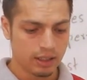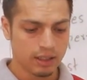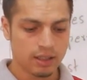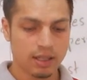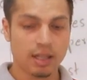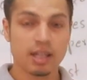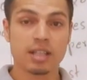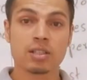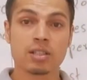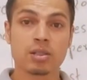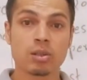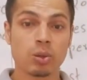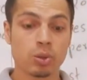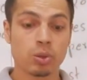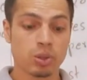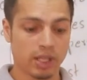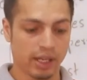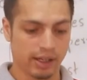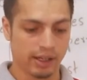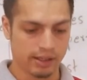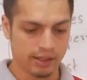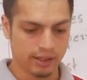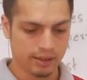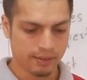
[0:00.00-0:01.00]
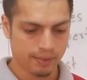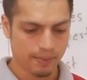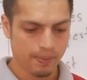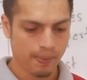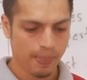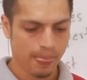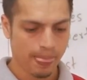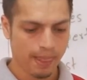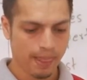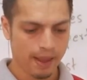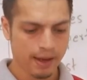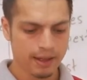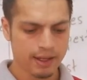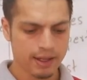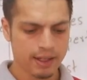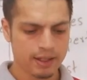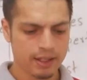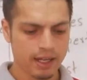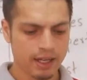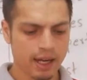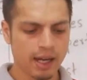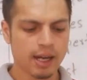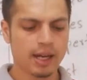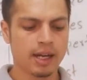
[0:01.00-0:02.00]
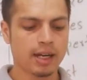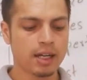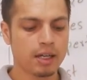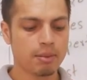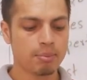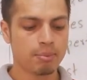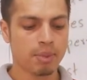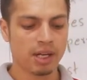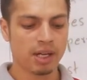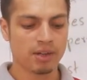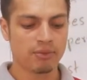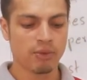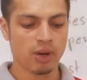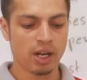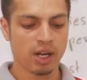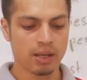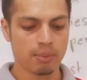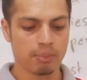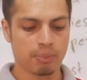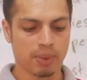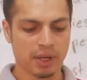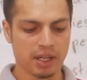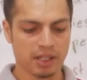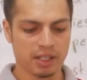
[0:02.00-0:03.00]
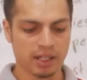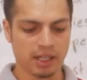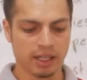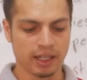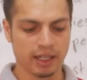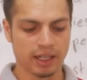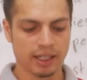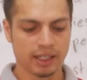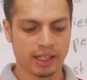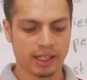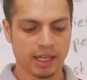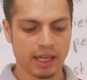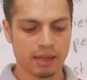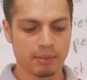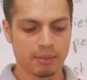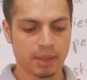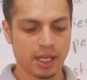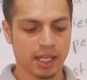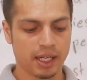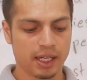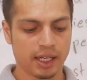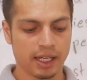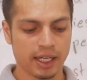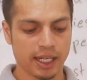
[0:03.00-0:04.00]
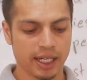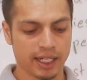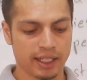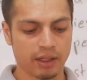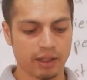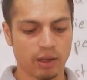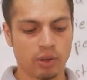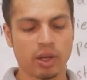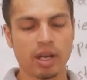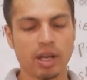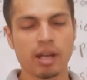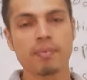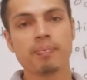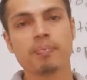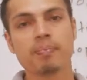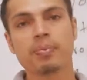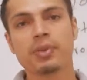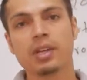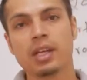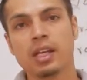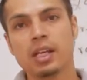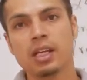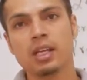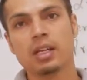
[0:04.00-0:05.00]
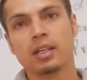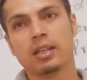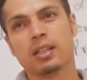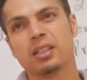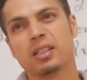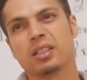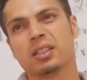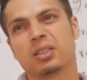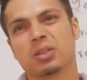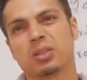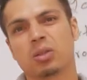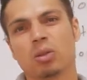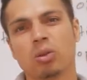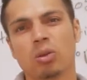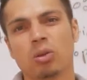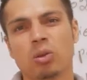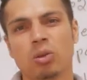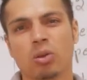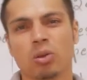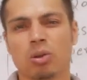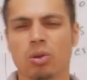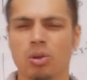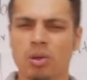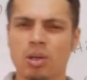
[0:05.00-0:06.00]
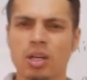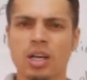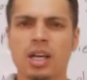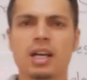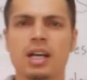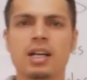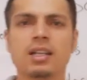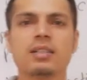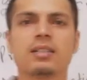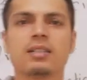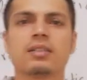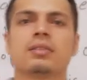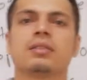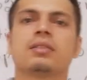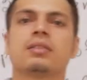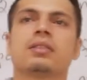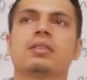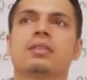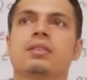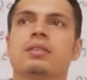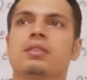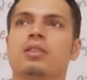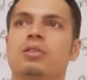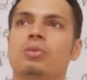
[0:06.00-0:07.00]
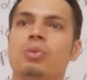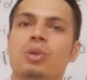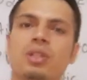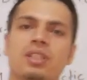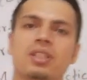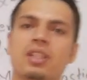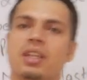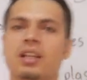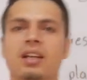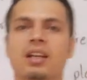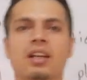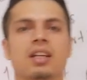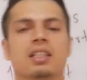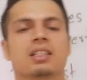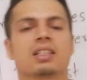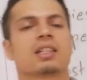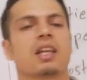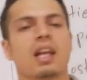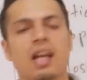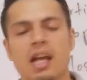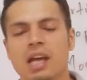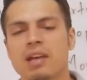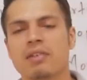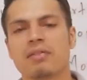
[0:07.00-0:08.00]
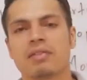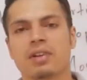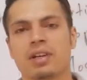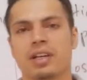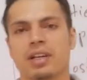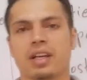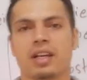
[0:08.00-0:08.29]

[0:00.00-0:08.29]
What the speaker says: translucent. It is hard but very brittle. It can be colored. Okay, so glass, we see glass every